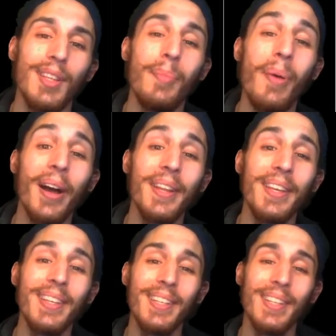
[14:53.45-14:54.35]

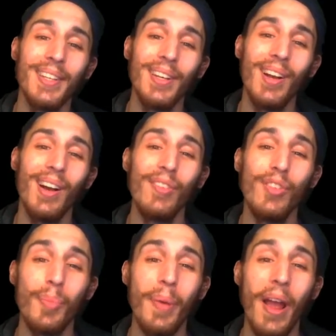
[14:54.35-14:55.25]
body of your
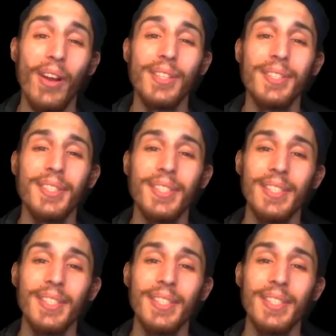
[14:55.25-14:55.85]
parents.